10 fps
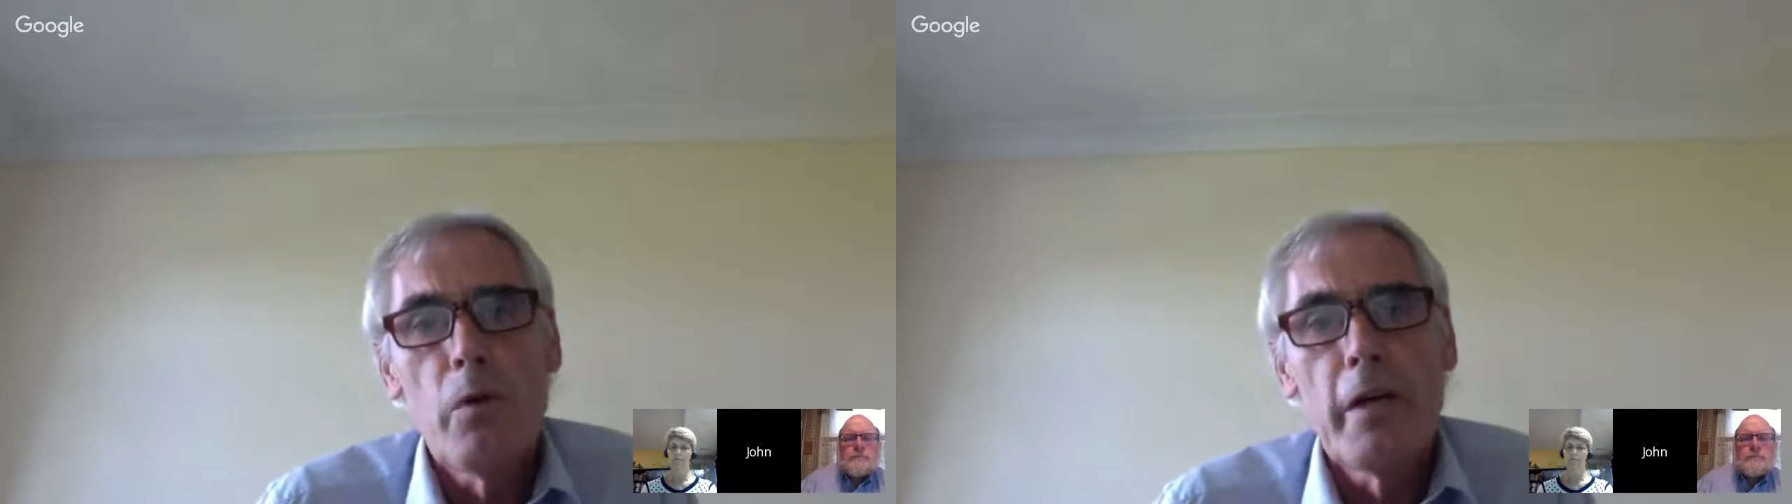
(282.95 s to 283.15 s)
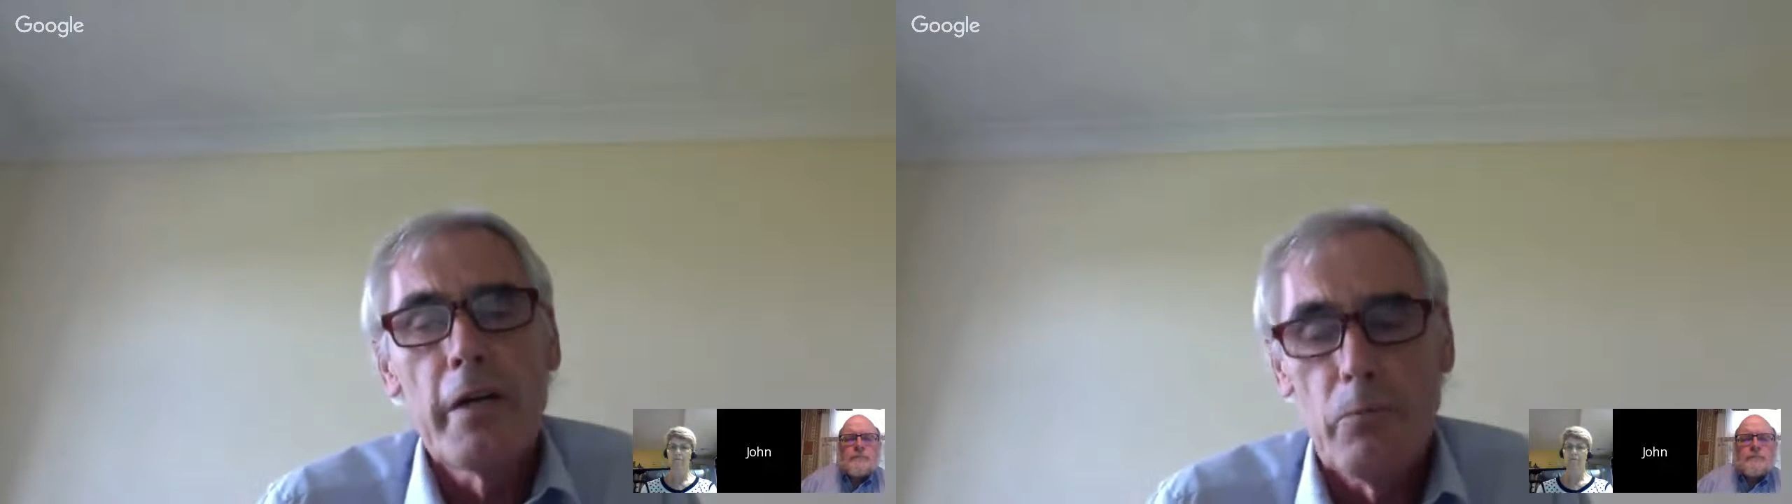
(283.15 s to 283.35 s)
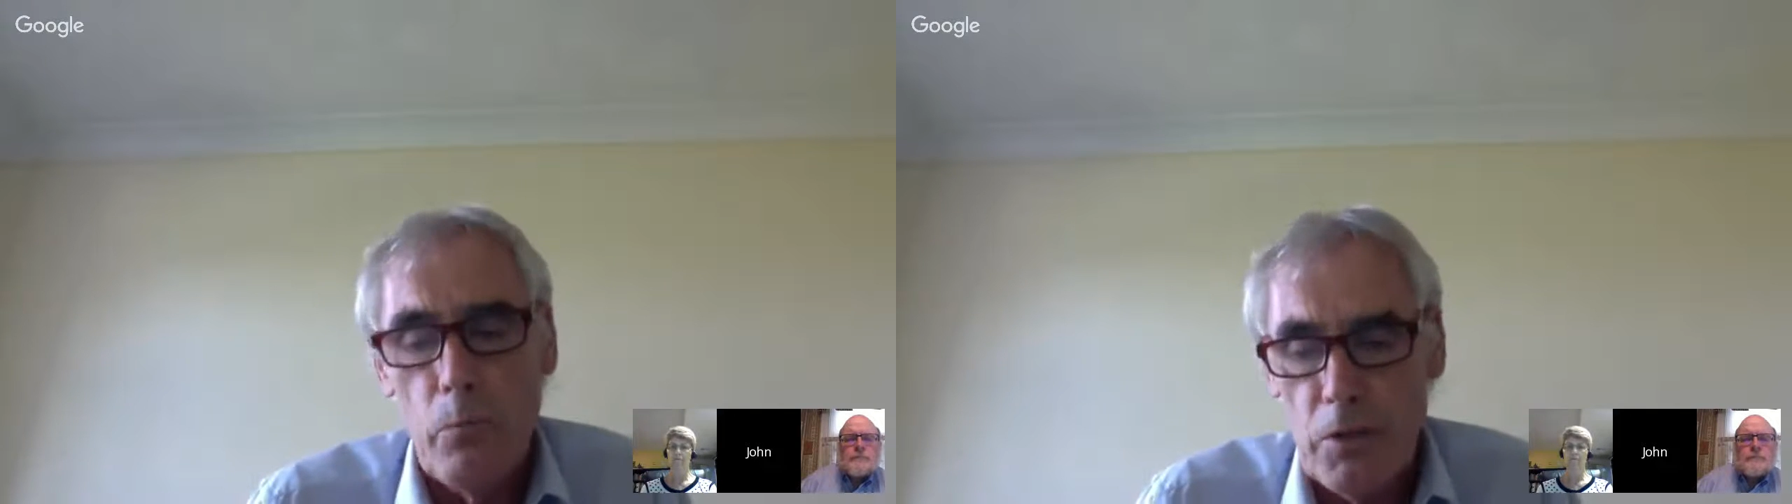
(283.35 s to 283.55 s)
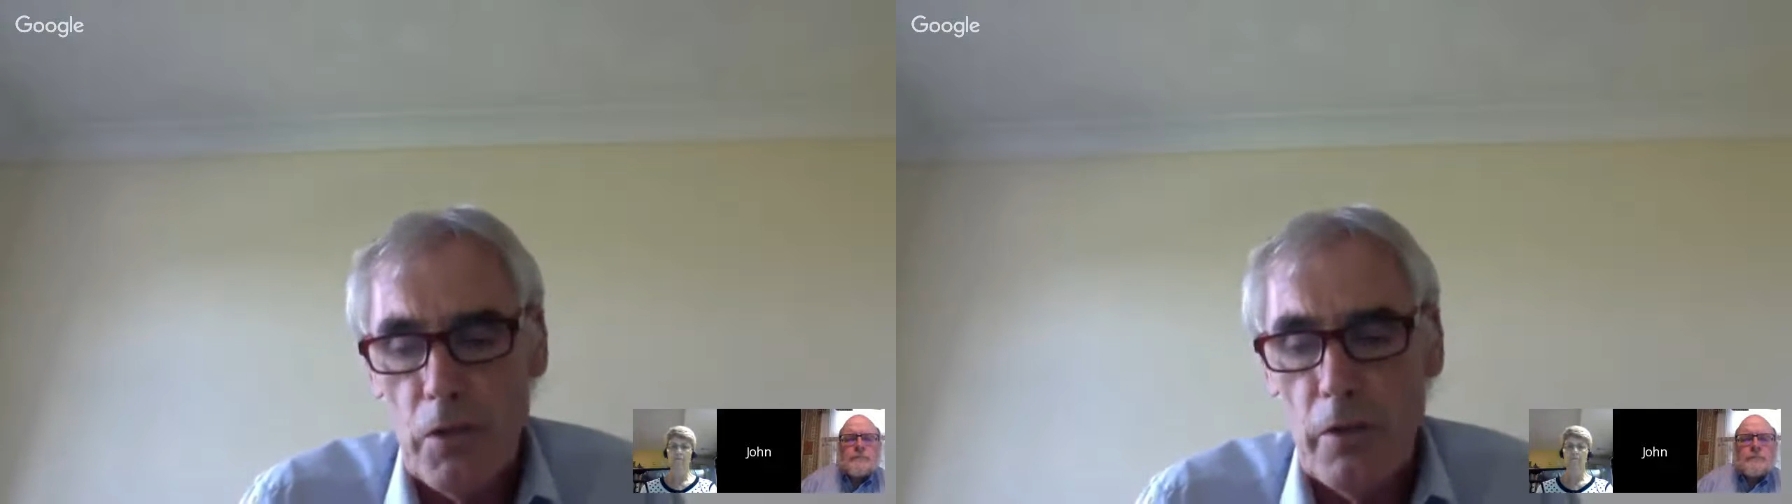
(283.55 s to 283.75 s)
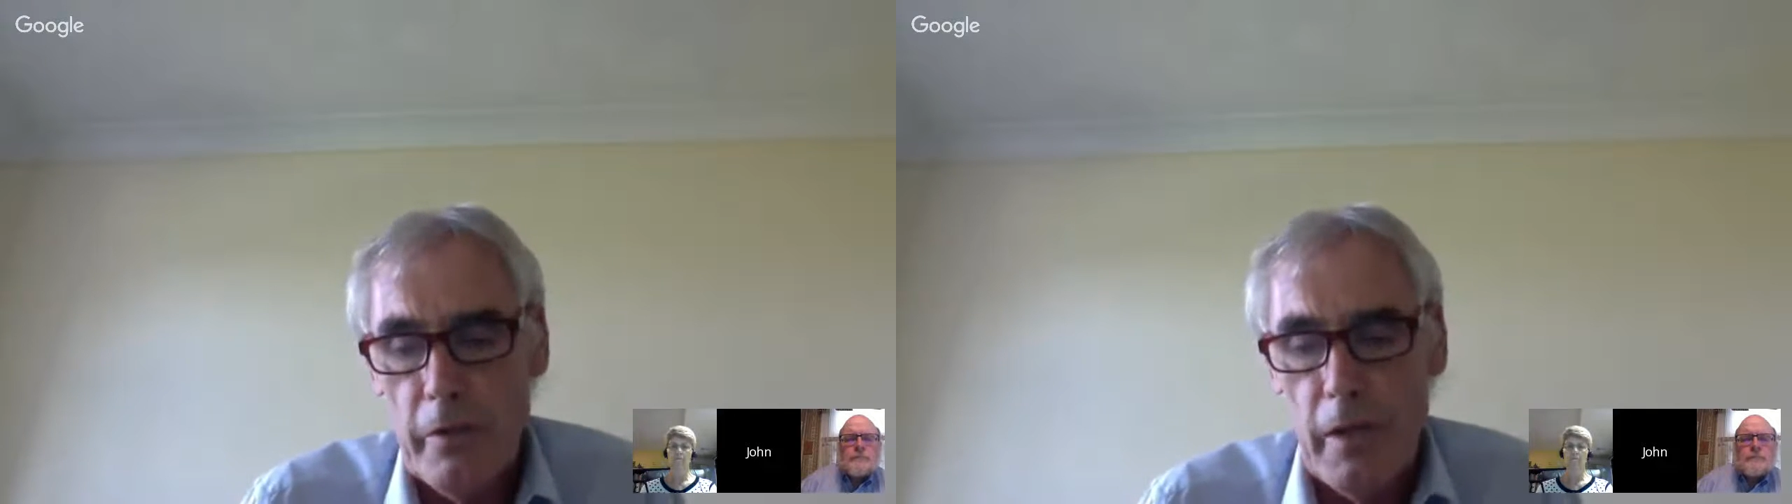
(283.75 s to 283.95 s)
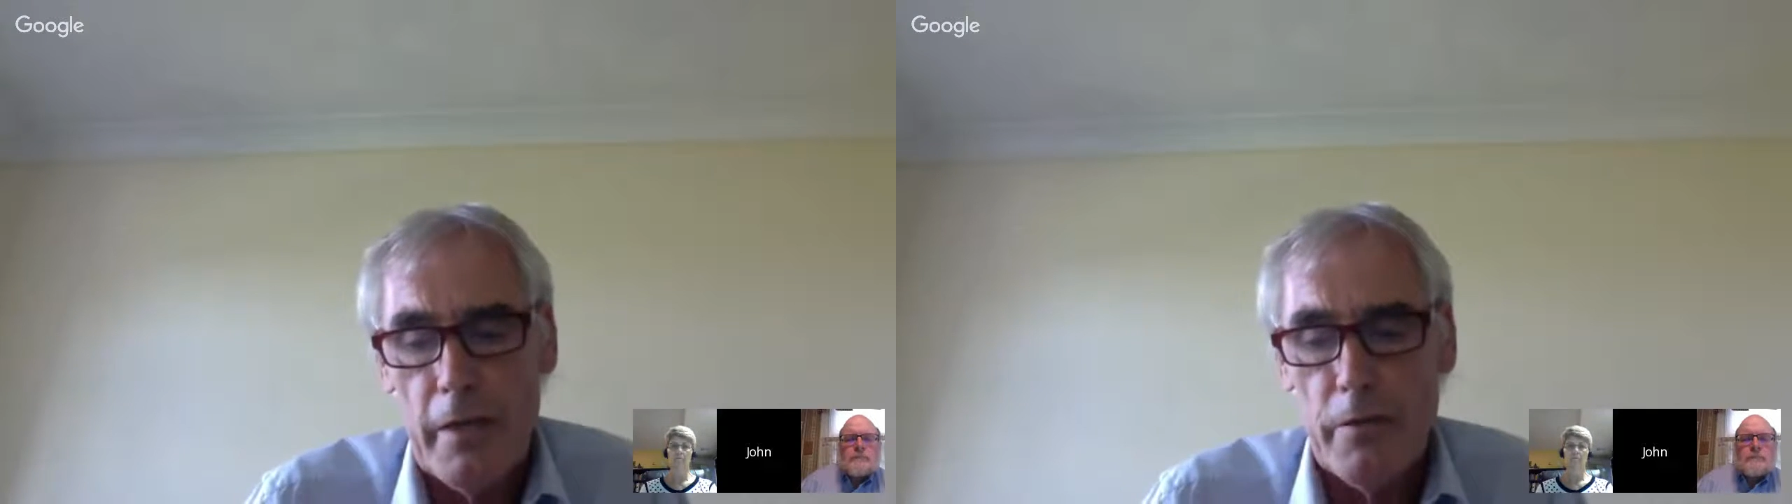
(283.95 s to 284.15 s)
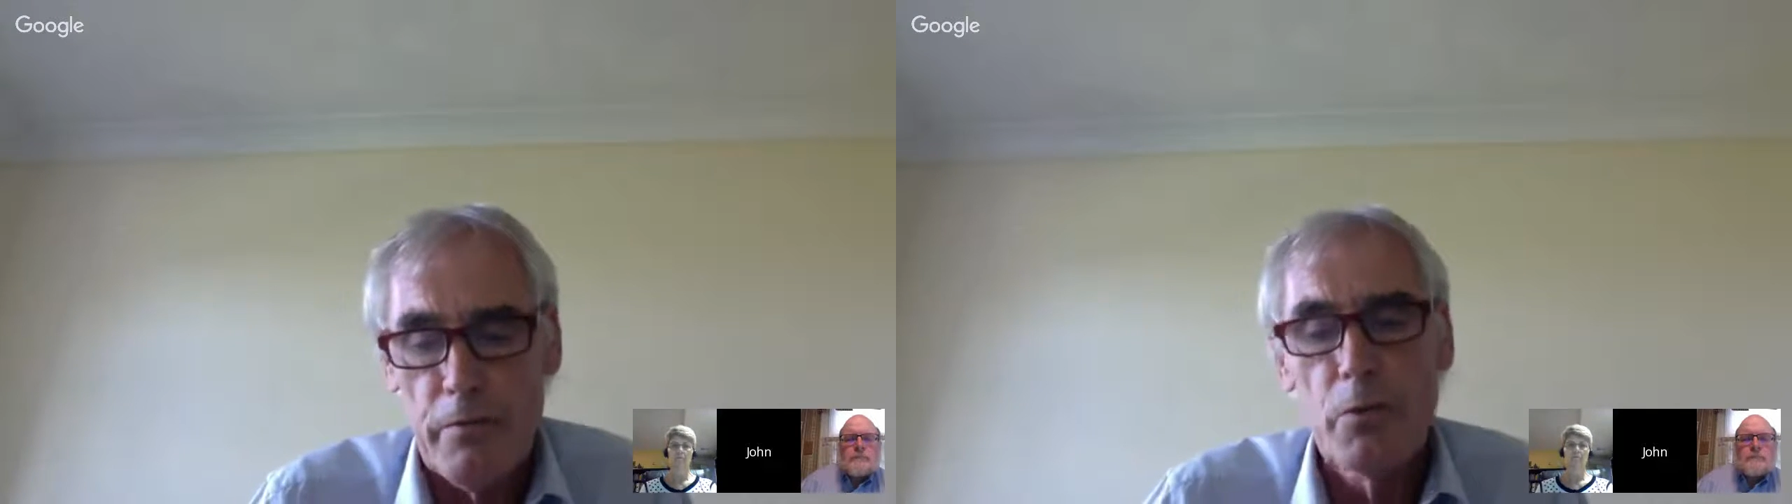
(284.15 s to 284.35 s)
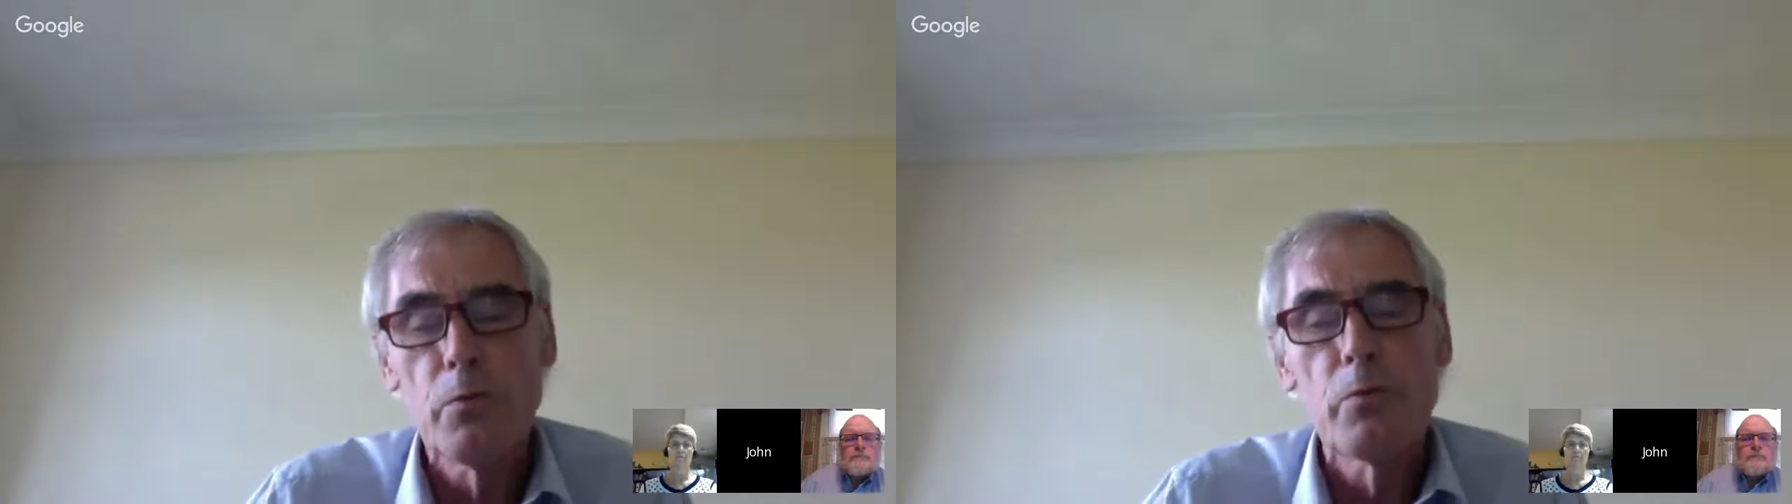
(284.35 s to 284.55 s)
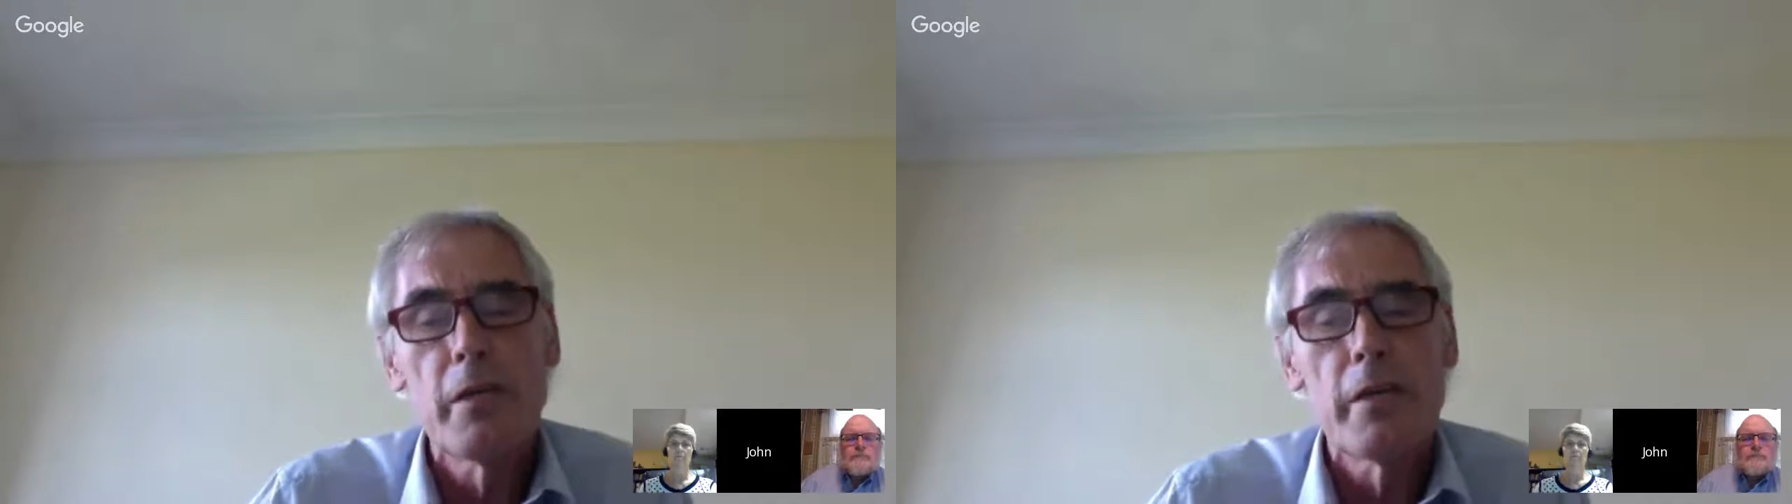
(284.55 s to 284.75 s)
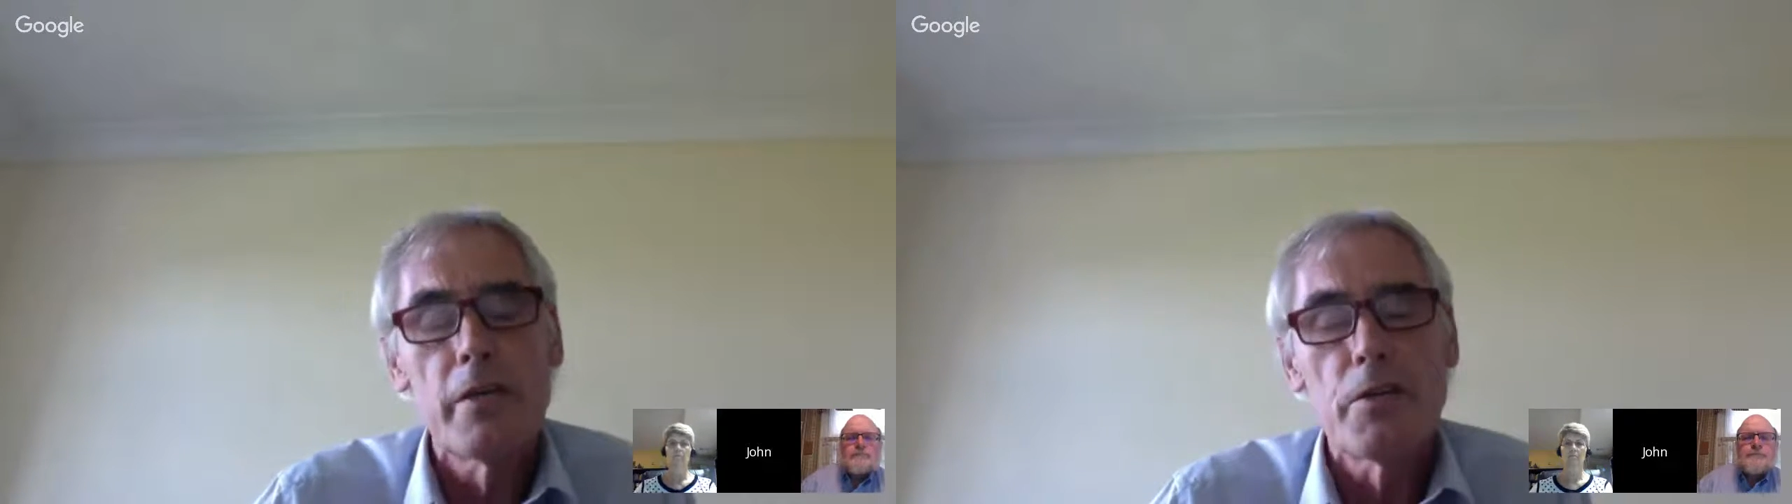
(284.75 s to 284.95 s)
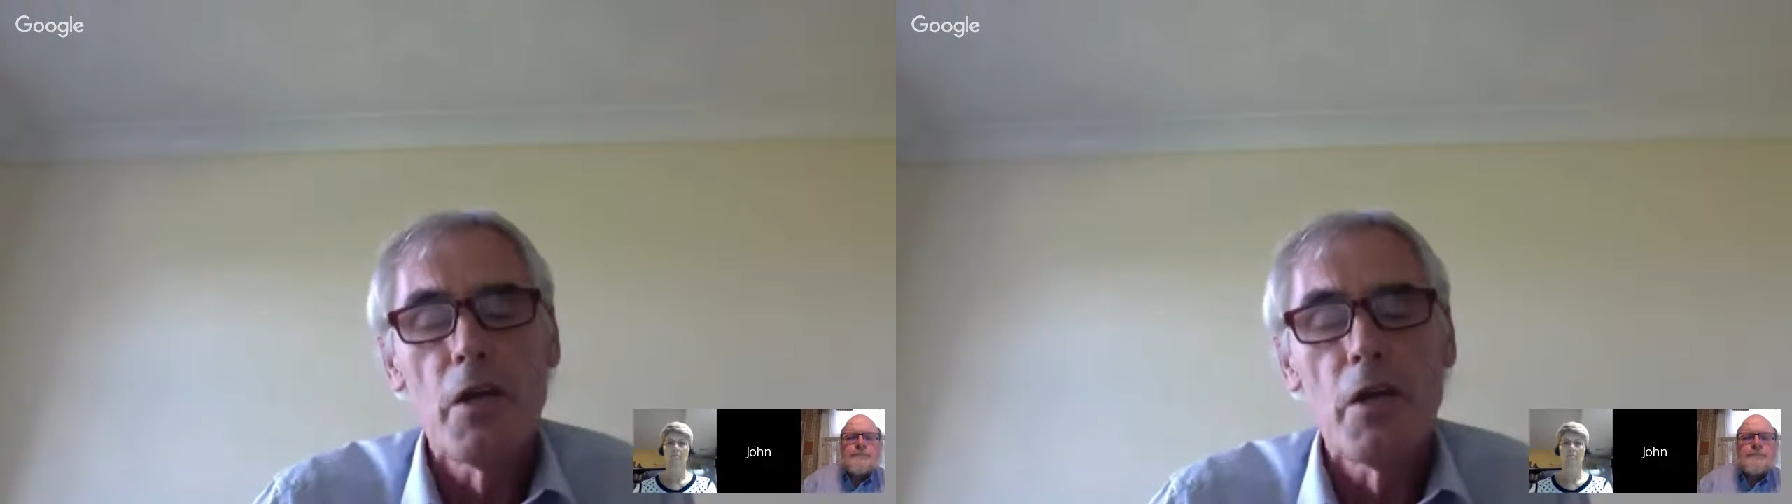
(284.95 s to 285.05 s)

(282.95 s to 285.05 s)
in which over the last few years